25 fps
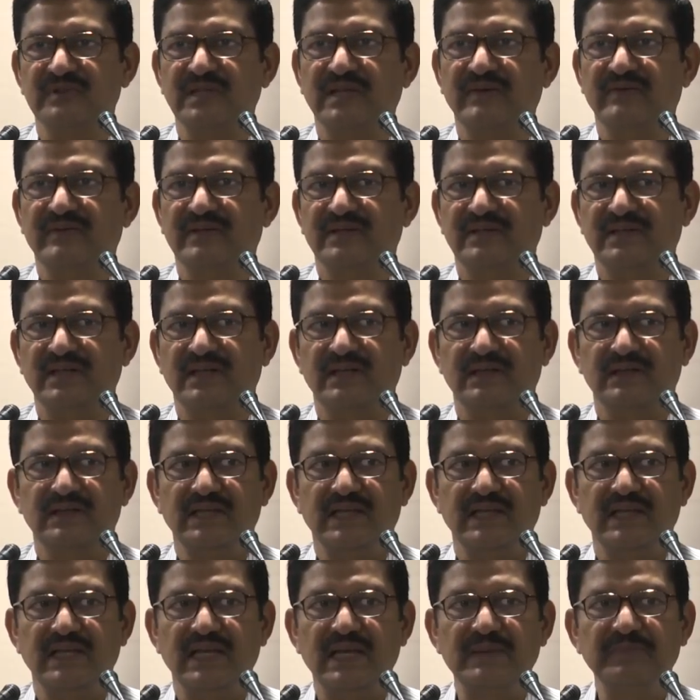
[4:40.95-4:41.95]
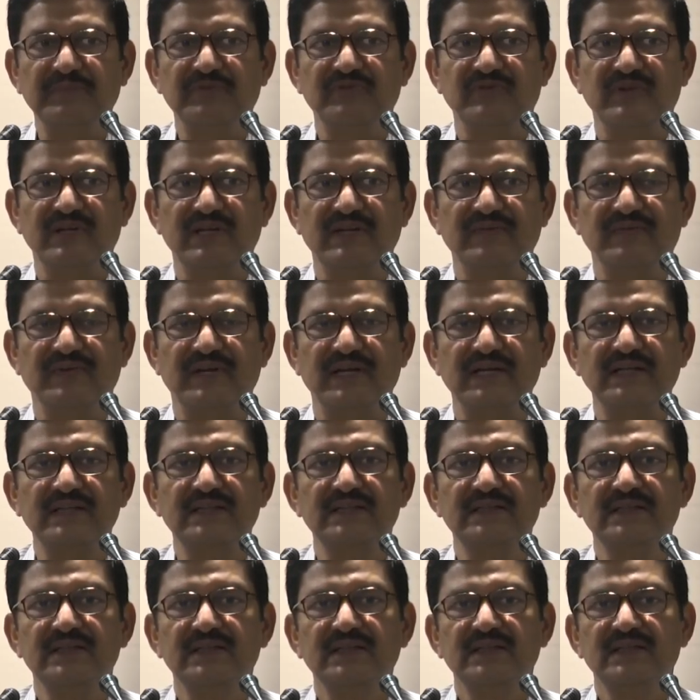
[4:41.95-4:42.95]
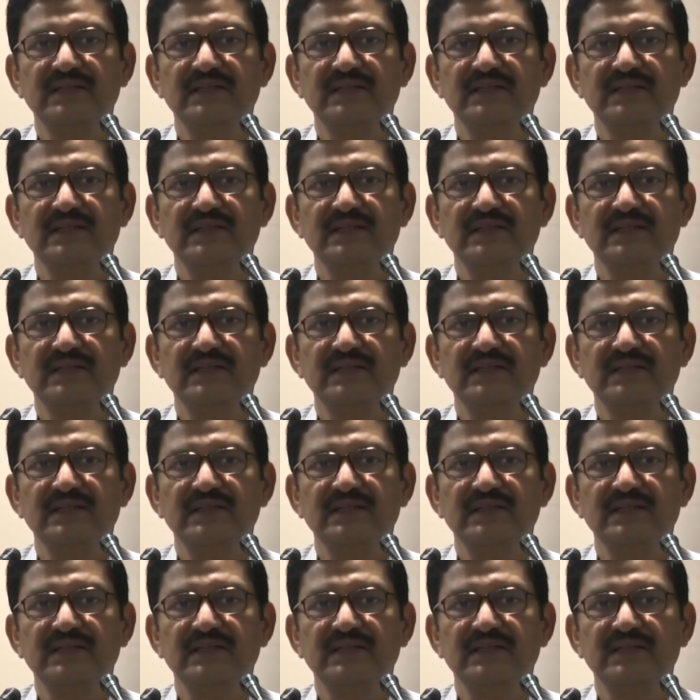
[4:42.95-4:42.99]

they were, they, their names were different,